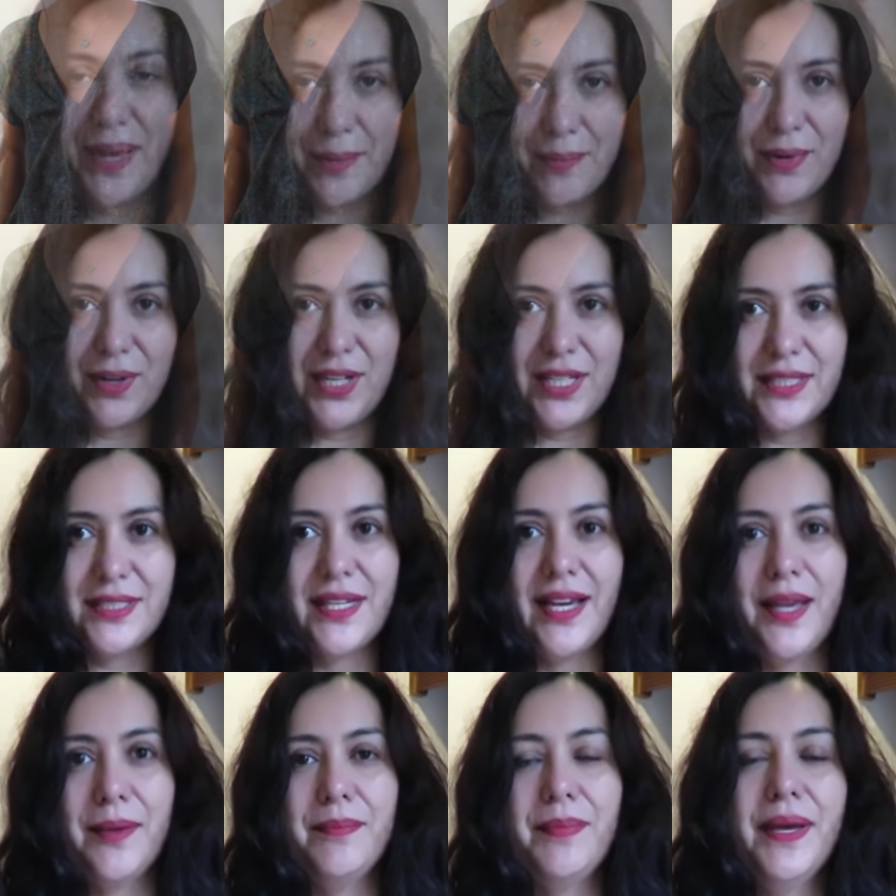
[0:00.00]
my body
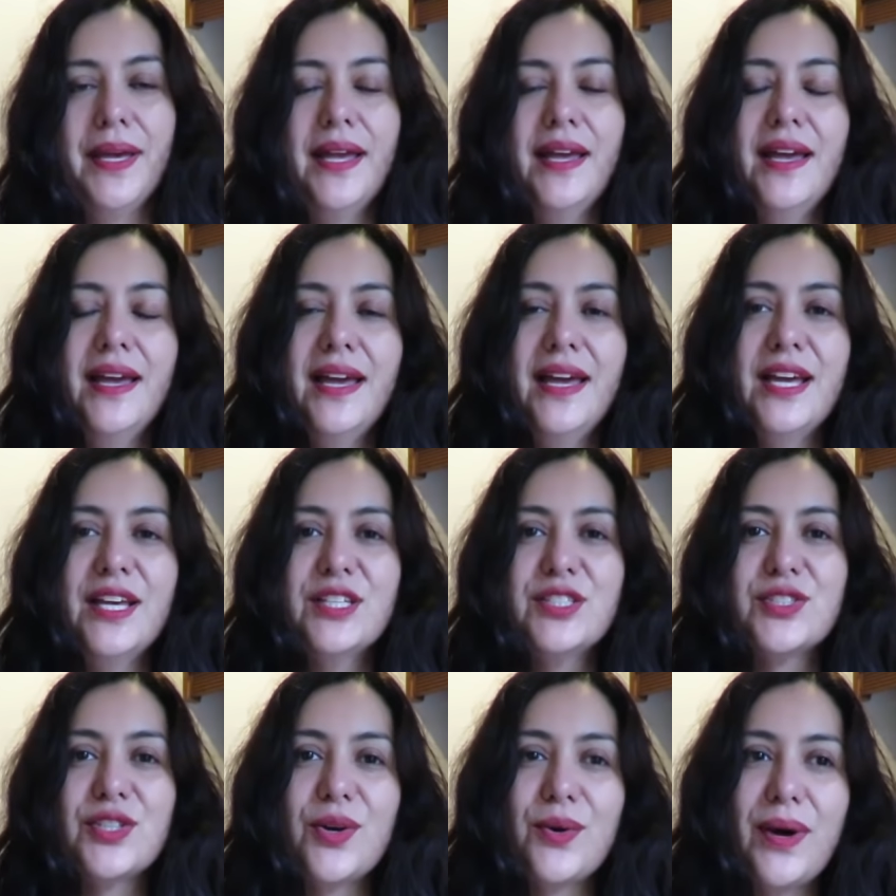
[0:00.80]
type.
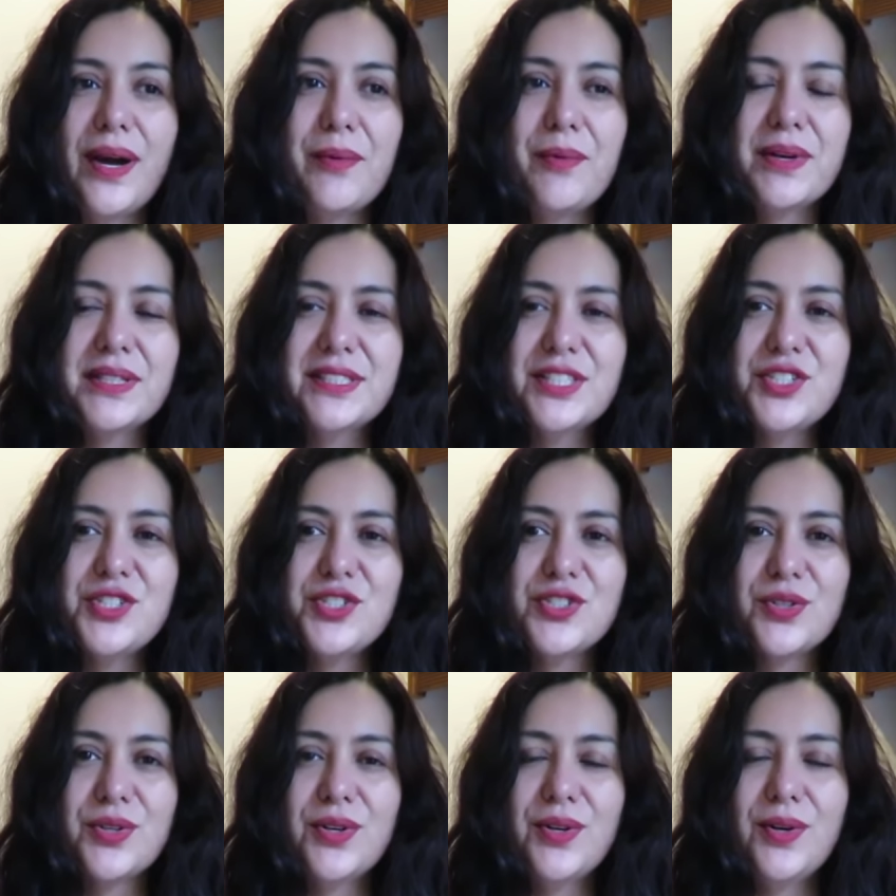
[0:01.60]
So I wasn't
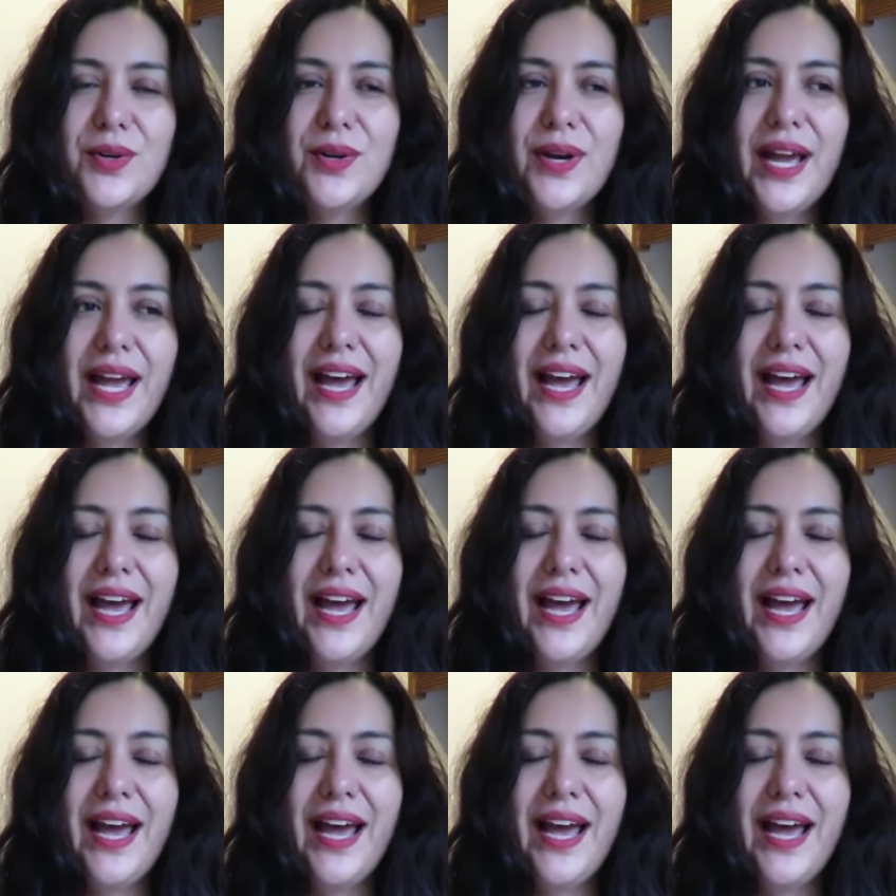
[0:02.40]
sure